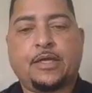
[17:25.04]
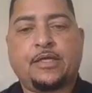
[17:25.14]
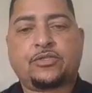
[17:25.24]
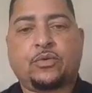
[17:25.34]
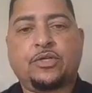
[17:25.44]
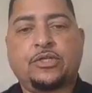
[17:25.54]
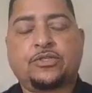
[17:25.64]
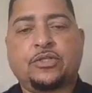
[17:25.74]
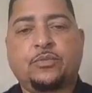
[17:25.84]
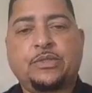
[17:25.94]
And so
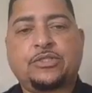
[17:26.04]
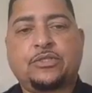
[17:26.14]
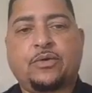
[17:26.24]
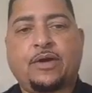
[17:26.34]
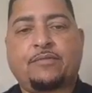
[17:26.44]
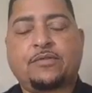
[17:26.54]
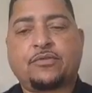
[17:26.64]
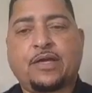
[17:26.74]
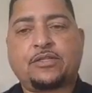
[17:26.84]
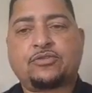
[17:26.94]
initially we still have to
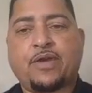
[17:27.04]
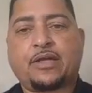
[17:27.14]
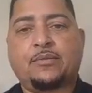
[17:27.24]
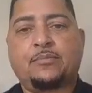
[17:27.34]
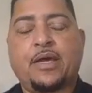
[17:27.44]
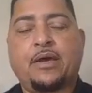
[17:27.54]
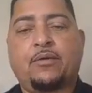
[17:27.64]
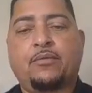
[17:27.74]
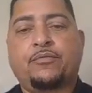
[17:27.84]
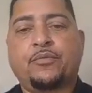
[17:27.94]
try to track them
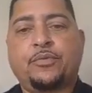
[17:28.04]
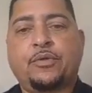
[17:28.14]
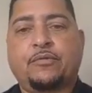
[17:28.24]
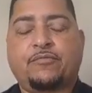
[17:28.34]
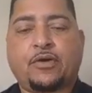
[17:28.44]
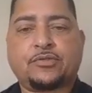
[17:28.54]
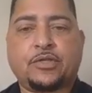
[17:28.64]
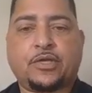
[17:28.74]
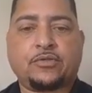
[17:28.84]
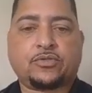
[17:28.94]
down through the
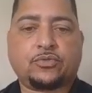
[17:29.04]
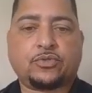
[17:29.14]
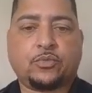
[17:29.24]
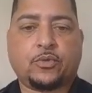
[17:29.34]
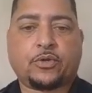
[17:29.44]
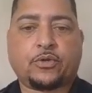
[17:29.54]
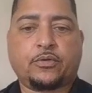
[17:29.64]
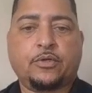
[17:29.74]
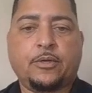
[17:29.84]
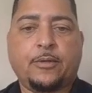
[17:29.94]
foster care social
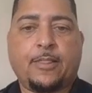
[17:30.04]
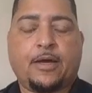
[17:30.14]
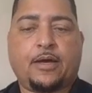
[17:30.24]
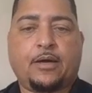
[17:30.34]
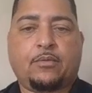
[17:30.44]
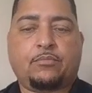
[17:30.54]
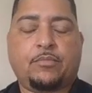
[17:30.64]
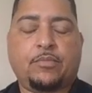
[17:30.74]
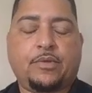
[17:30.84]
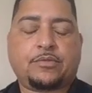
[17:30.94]
worker
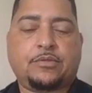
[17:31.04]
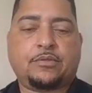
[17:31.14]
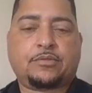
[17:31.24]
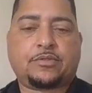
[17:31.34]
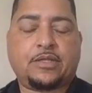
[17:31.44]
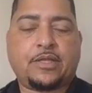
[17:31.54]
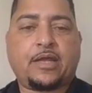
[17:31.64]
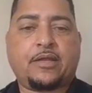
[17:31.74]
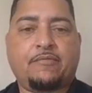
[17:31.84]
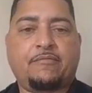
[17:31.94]
to send
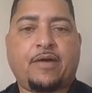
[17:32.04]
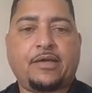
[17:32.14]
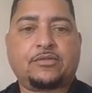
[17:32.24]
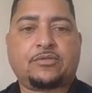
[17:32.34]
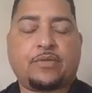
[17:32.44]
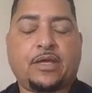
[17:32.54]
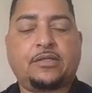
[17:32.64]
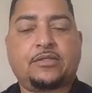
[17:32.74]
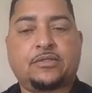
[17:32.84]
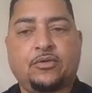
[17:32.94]
that invite so they
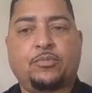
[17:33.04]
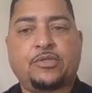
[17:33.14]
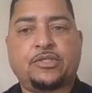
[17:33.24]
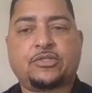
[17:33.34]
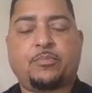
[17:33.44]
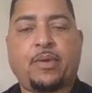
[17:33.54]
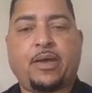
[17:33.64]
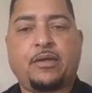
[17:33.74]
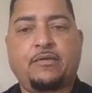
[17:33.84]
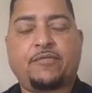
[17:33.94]
can still
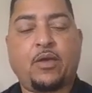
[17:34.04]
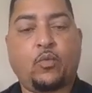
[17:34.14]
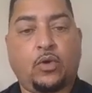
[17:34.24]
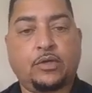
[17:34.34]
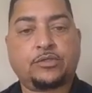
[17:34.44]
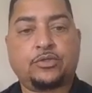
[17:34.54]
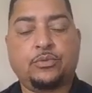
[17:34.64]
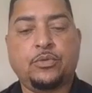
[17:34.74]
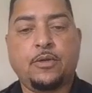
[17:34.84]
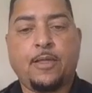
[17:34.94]
participate if they want to.